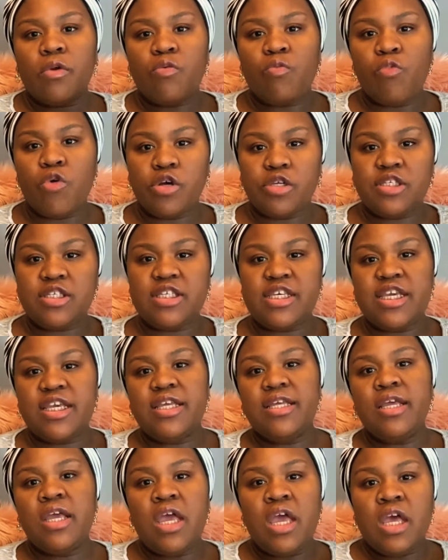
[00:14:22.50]

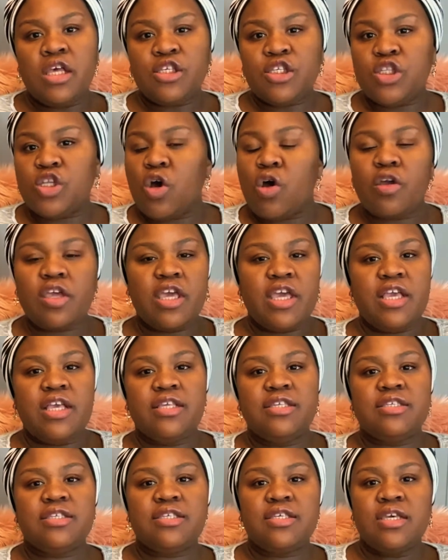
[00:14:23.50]
onesie,
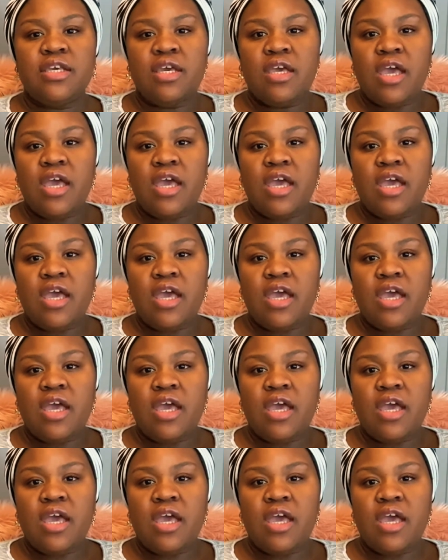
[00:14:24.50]
stockings,